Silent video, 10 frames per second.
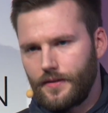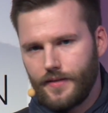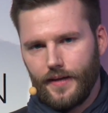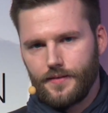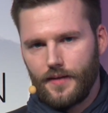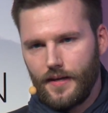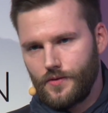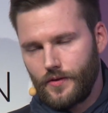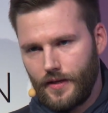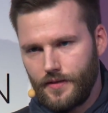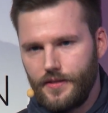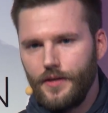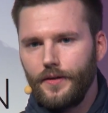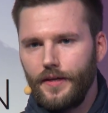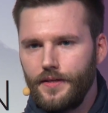textiles or the
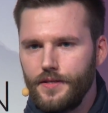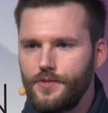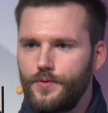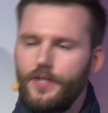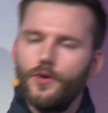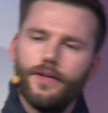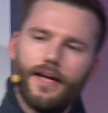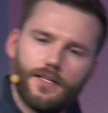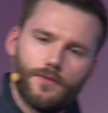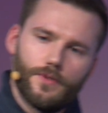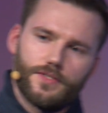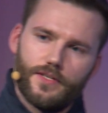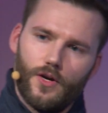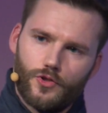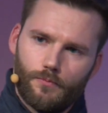interior industry connected with
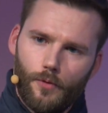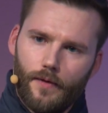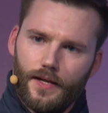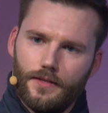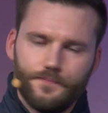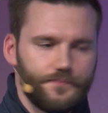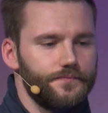the automobile